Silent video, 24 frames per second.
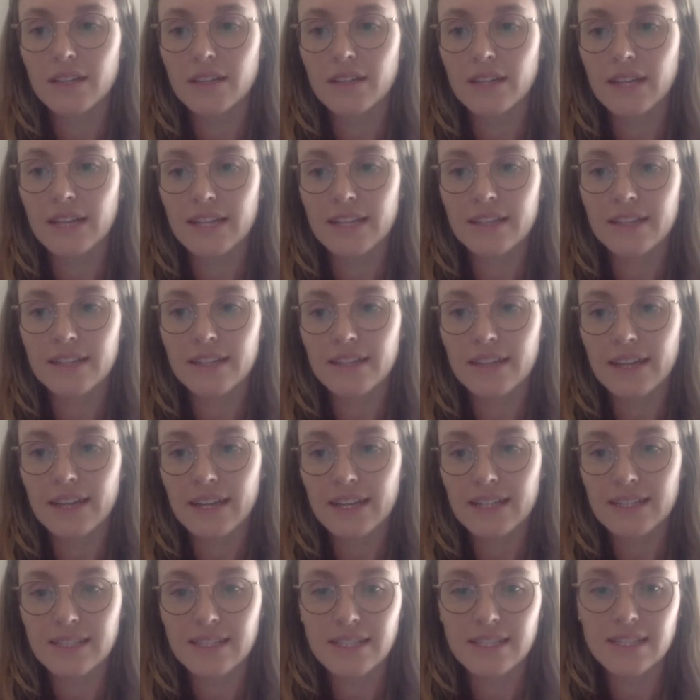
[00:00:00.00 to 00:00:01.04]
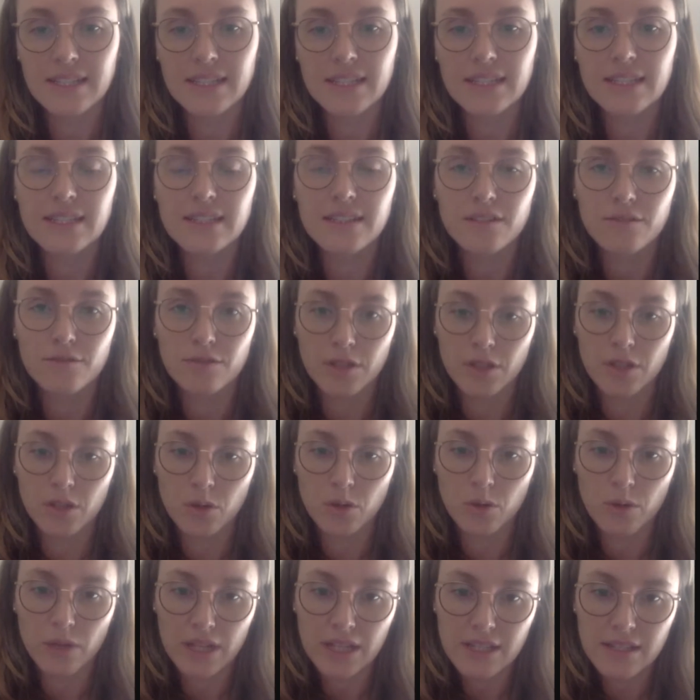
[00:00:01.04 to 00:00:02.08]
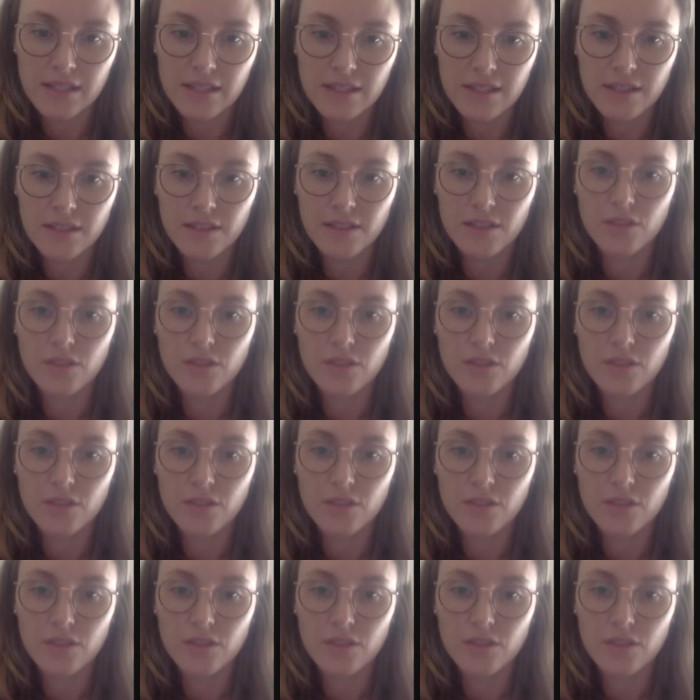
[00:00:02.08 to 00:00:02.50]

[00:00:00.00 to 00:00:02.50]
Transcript: that accesses a request,